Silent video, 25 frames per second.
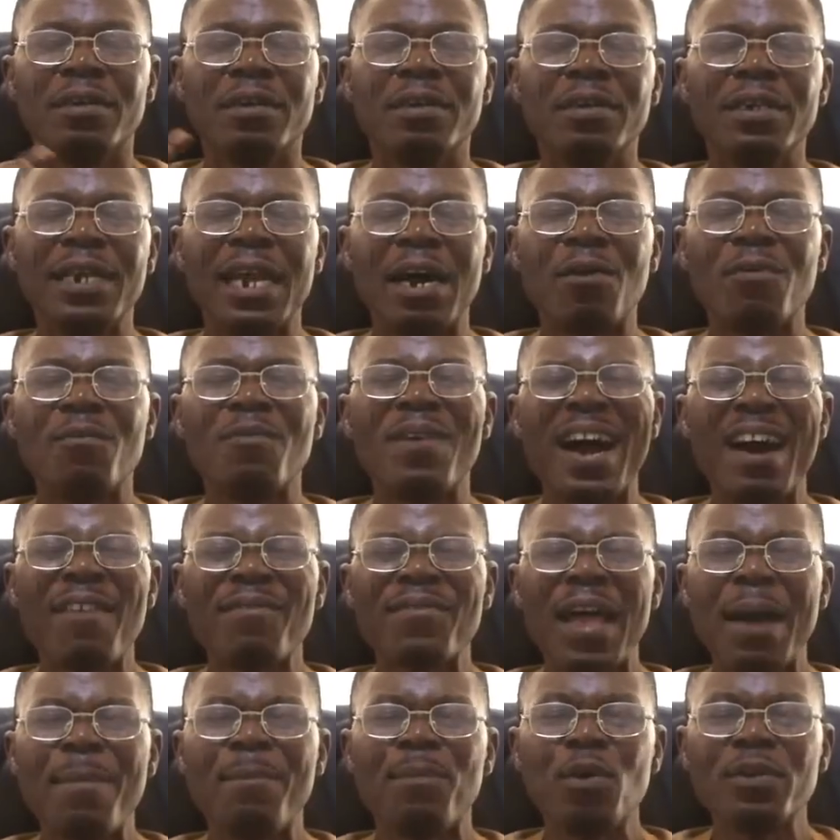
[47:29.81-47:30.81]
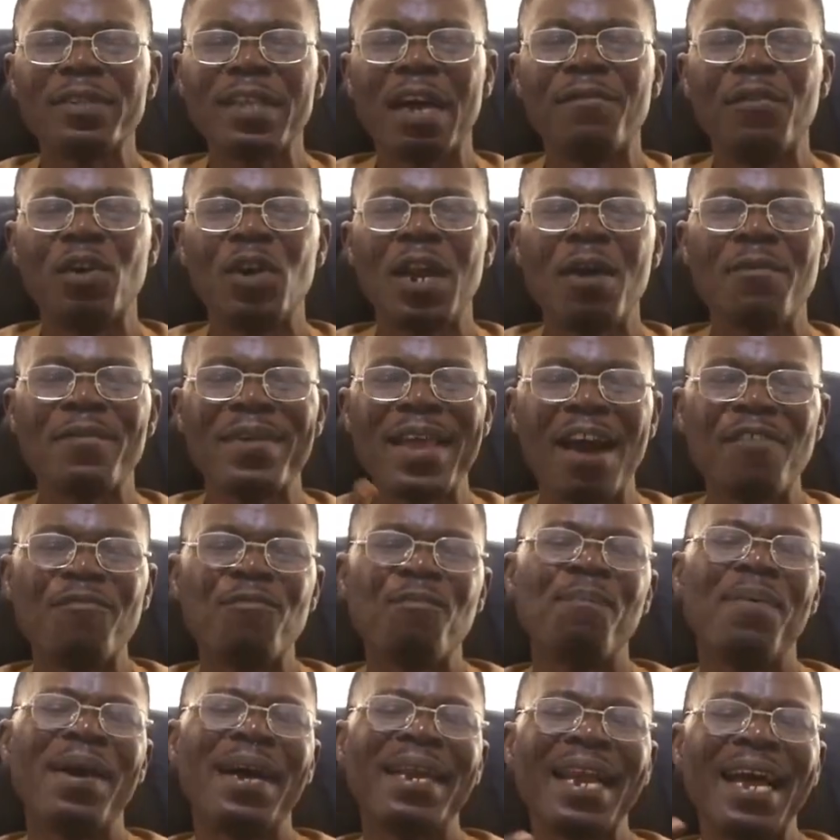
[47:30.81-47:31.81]
Now, after post-alveolar, we have
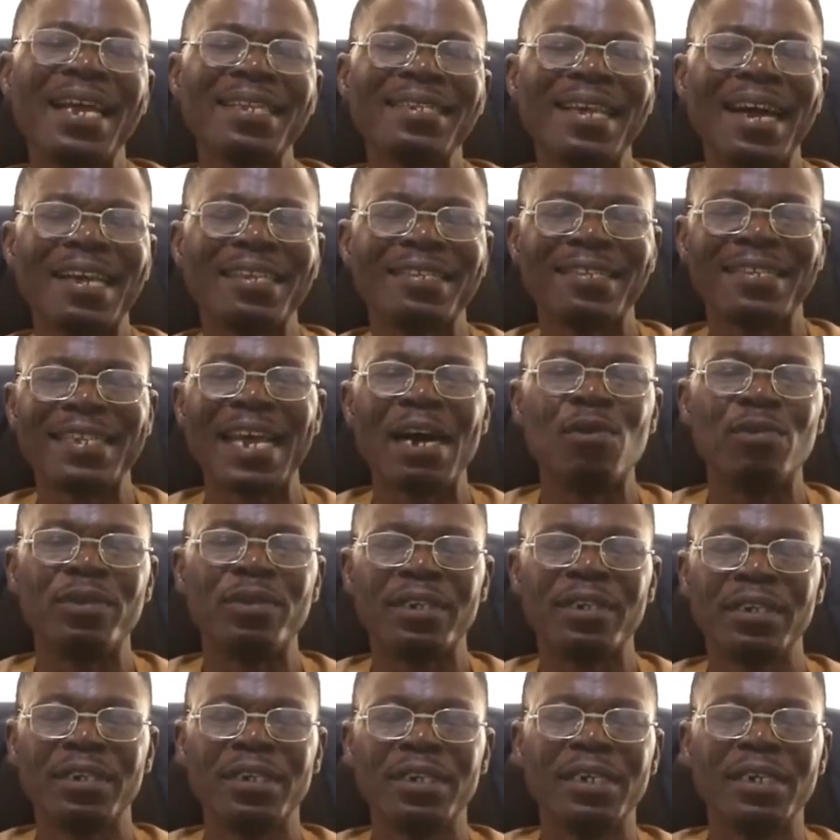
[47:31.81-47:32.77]
palatal sound.